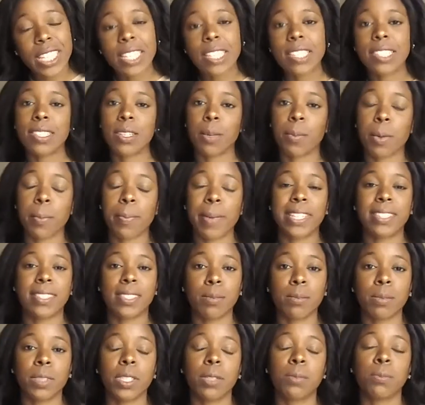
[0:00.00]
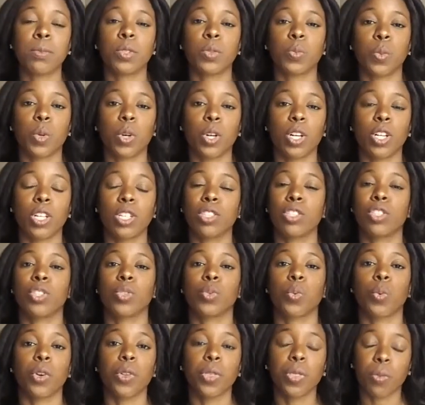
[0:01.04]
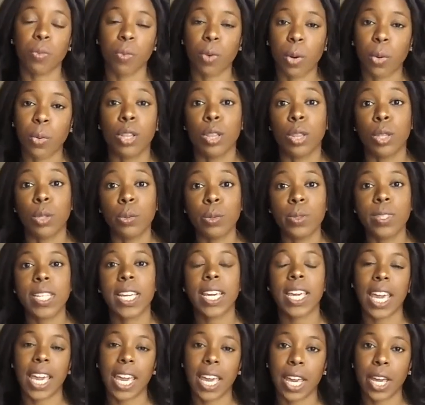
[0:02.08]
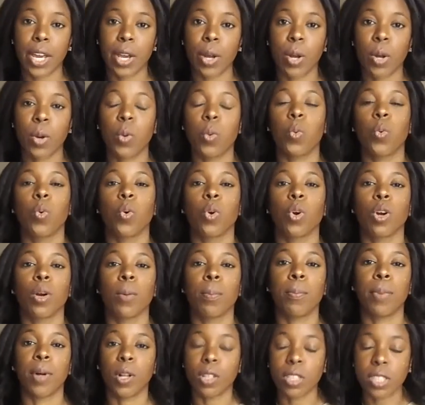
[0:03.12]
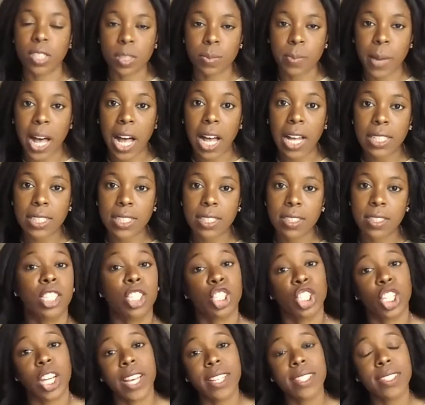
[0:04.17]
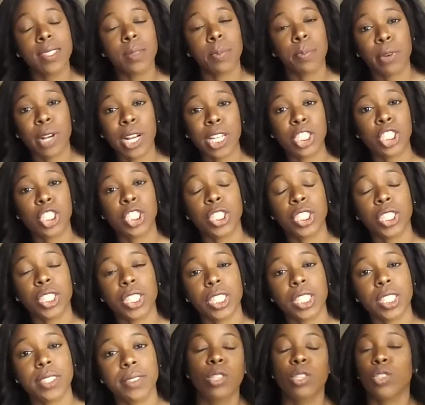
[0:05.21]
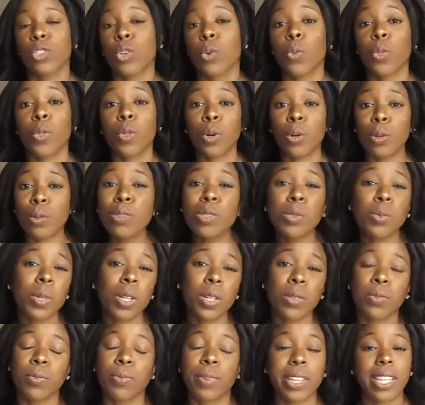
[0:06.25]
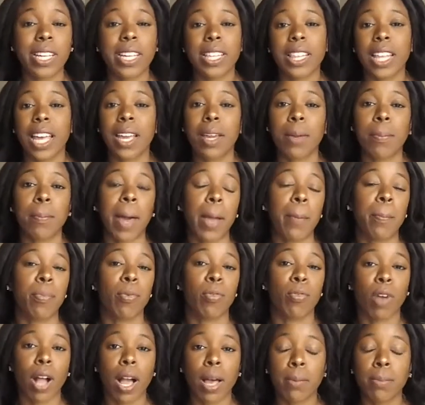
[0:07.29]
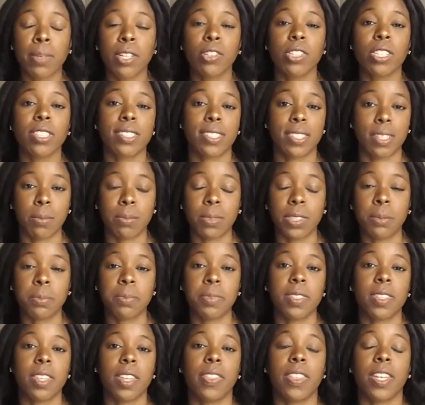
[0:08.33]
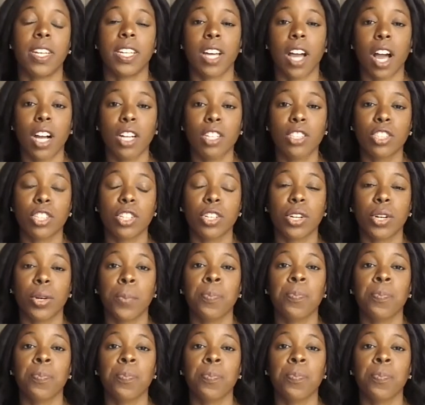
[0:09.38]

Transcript: some of my symptoms were sore throat, losing hair or bald spots, chest pressure. So those were really my primary symptoms that the doctor